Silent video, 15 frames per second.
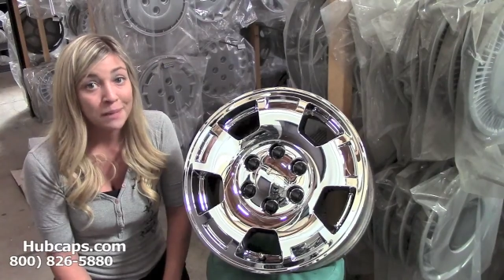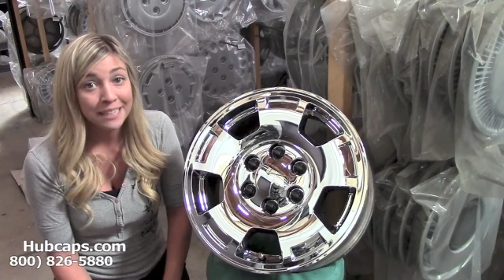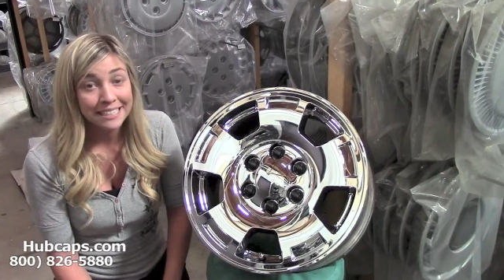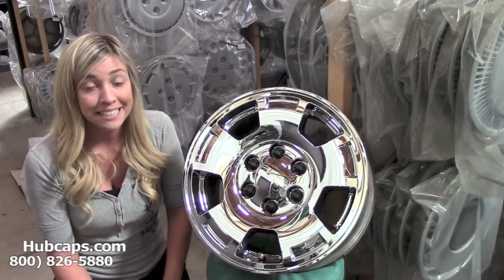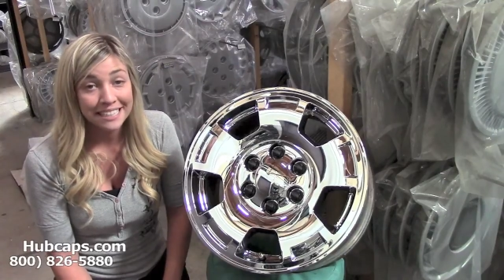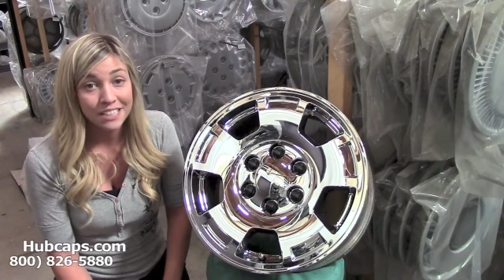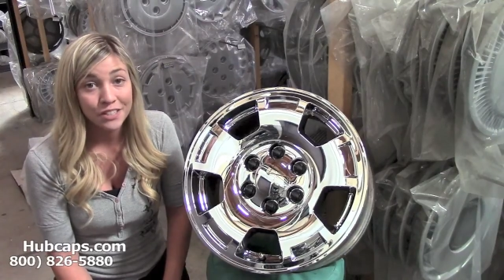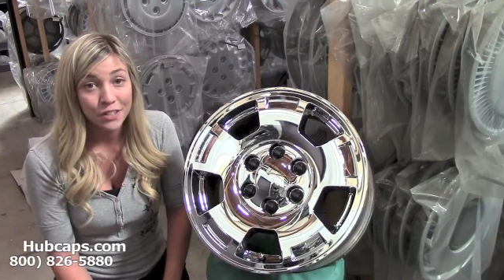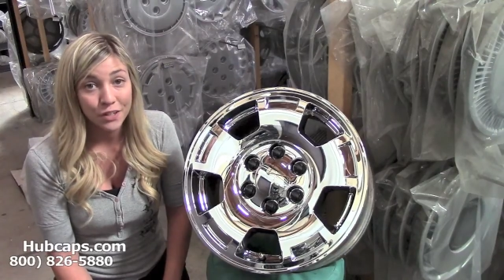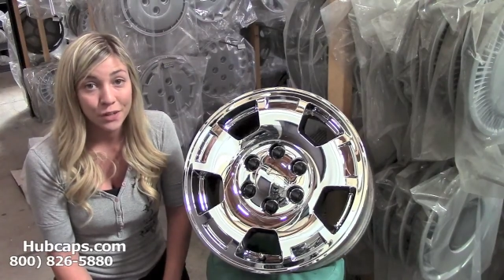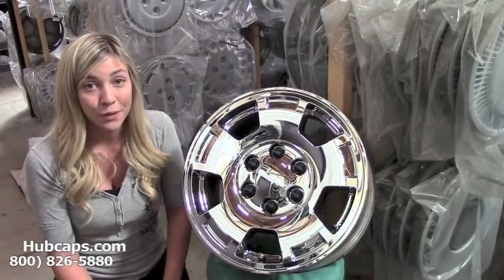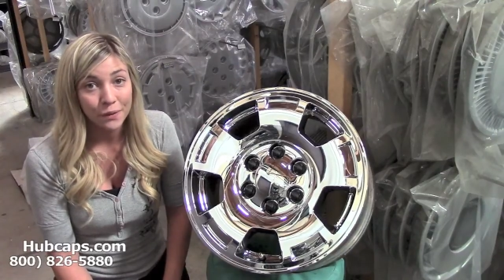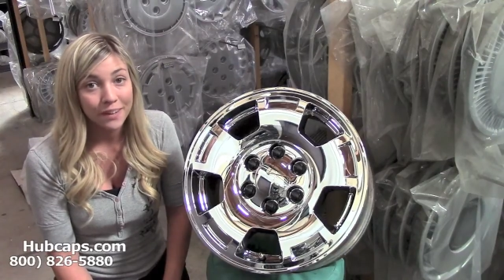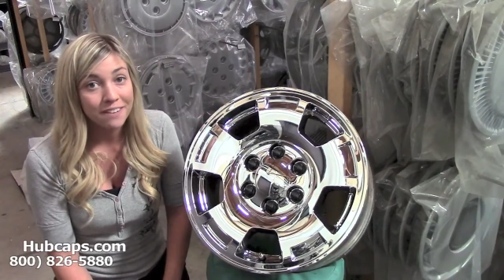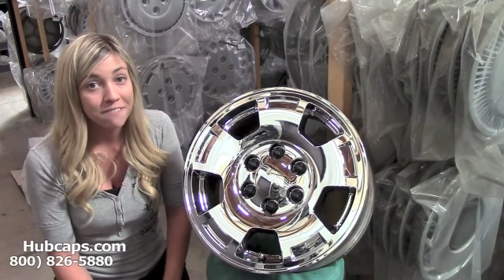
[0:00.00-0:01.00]
assist
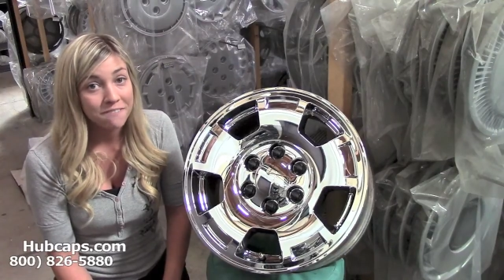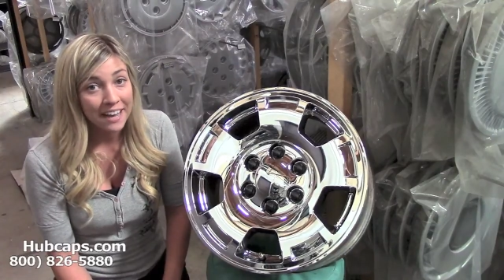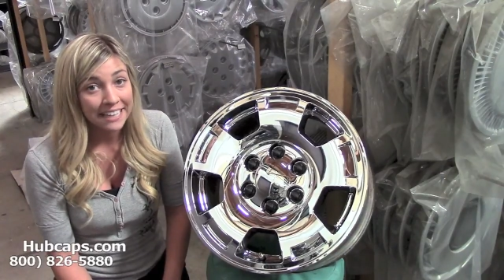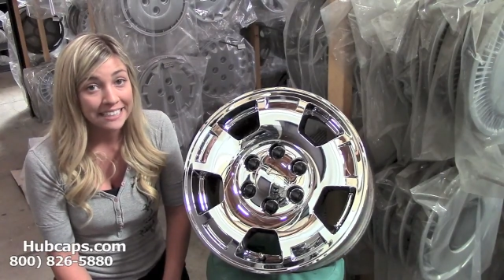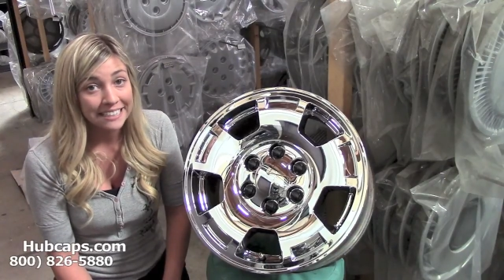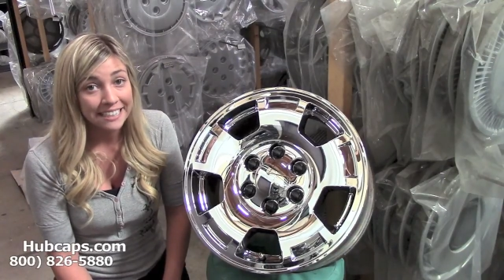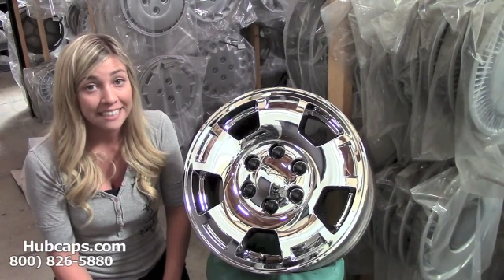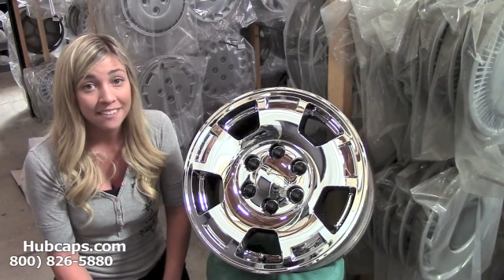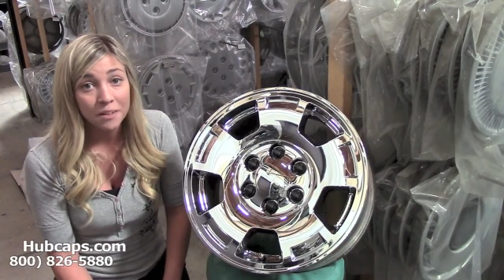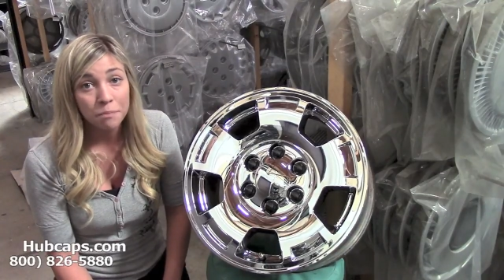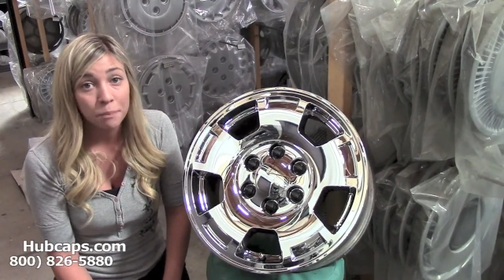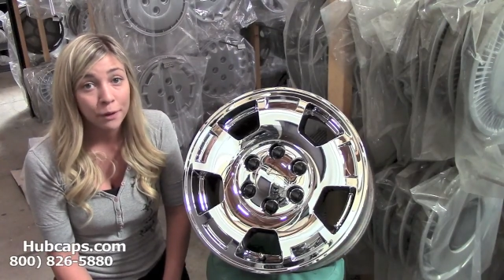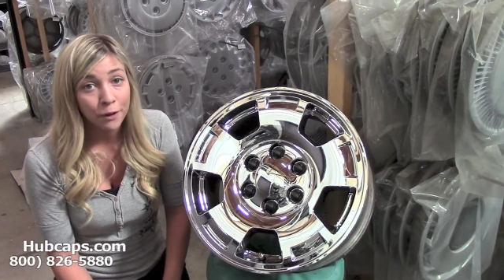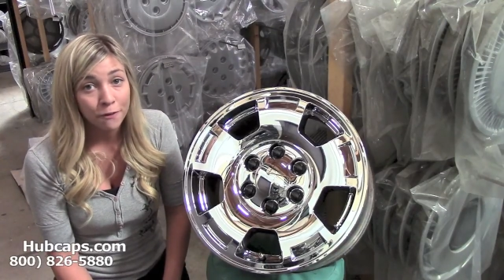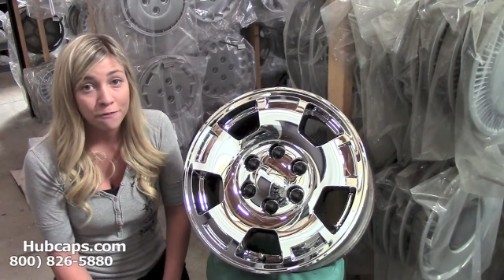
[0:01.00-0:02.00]
you in finding the
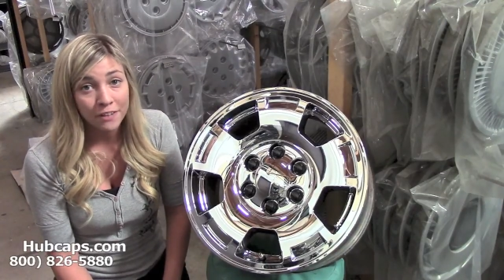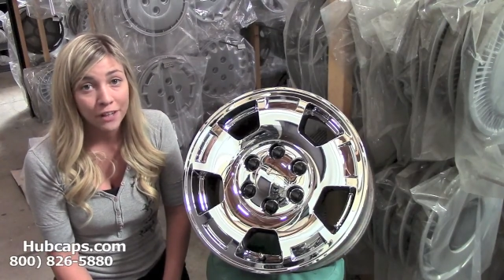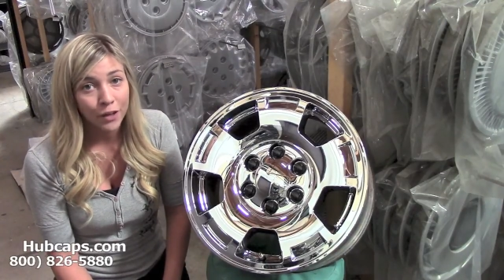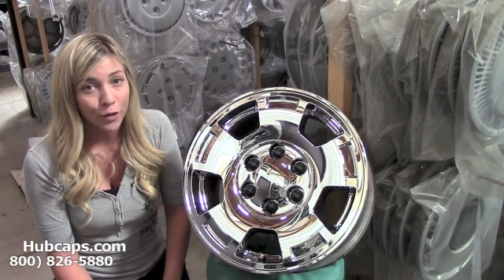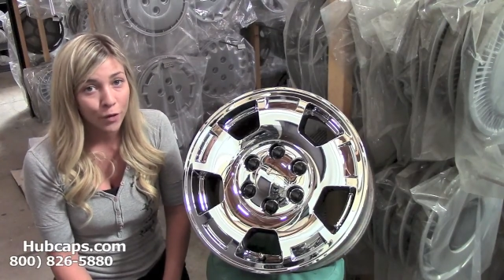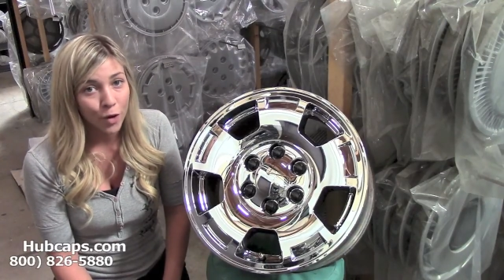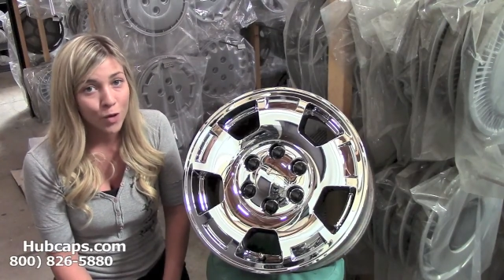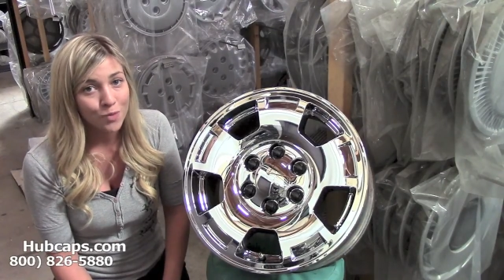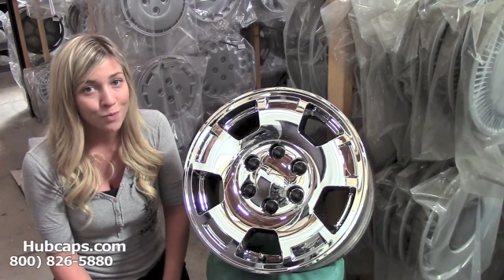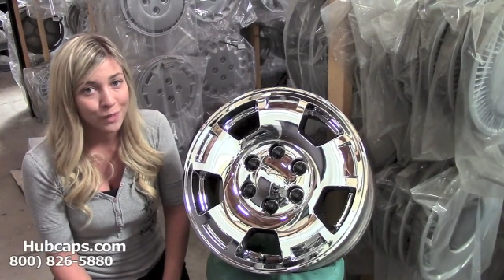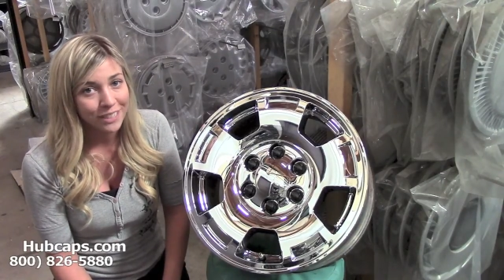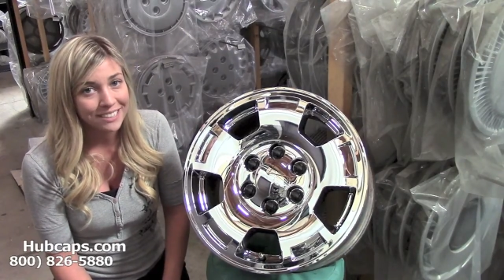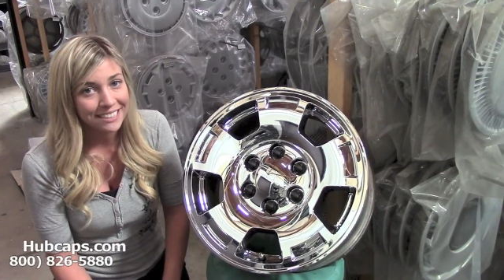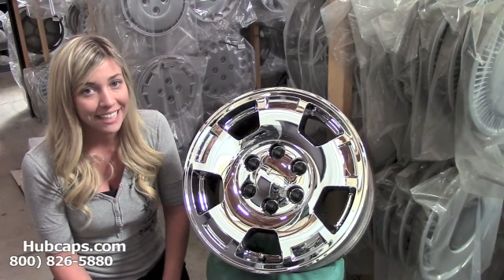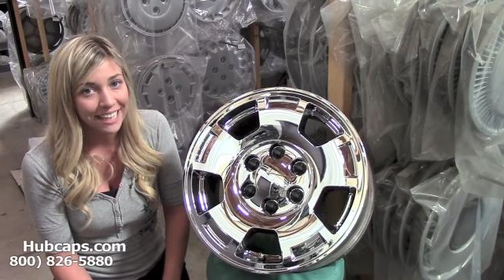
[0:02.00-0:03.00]
perfect chrome
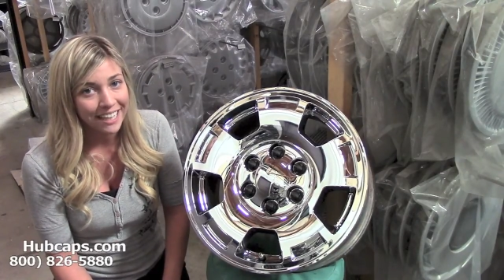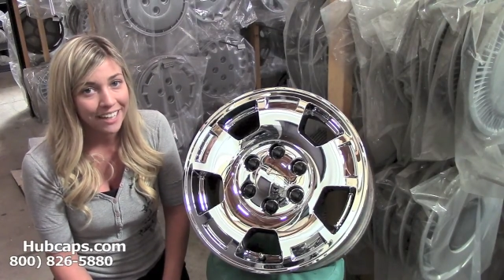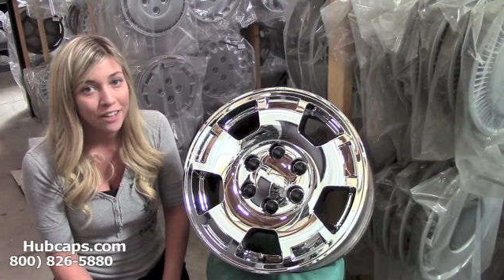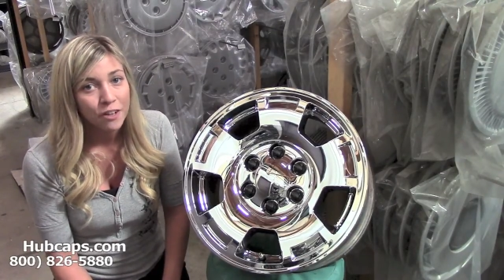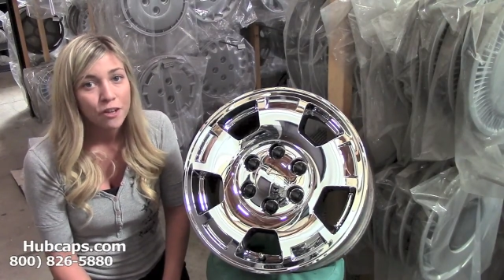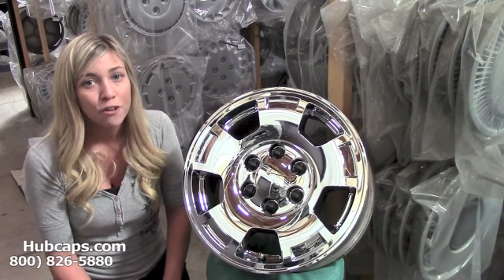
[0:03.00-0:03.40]
wheel skin